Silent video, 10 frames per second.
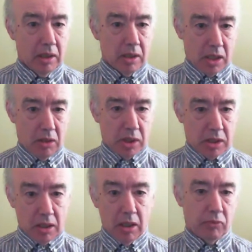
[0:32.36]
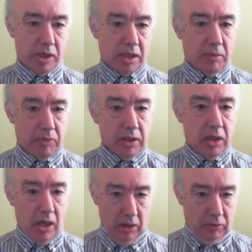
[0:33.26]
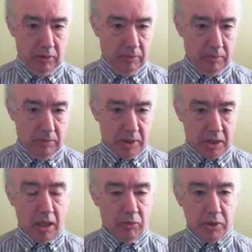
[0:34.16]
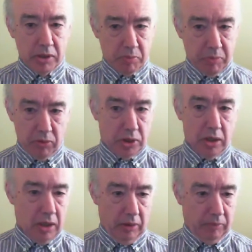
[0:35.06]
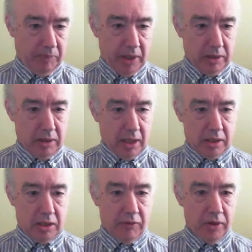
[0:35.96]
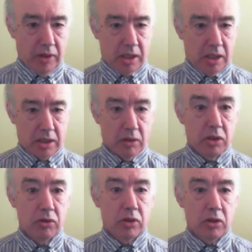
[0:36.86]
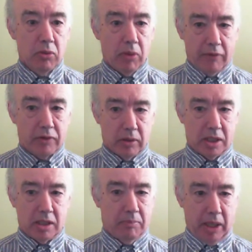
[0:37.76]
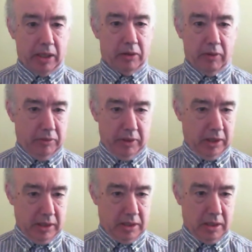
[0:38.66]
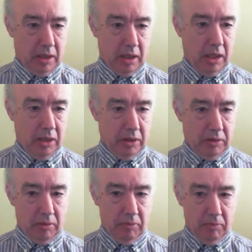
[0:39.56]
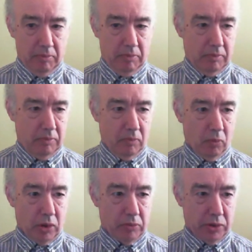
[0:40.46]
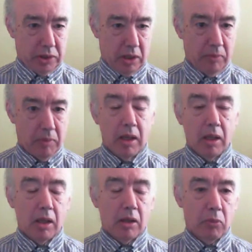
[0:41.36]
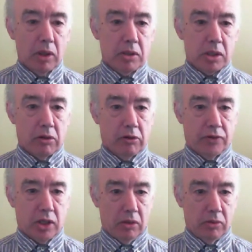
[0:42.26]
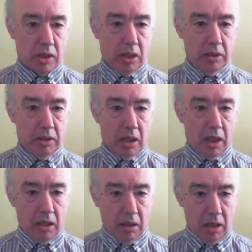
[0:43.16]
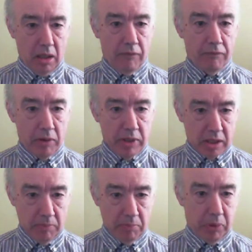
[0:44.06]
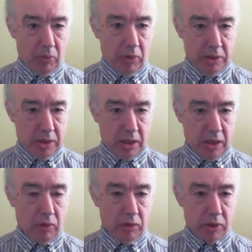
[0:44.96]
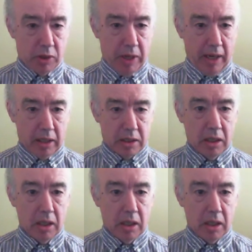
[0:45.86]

So start with something you know. Start with a sport you know. That's the first thing. So you have got some background in it and what you want to do. The ones I've chosen are very simple ones in one respect,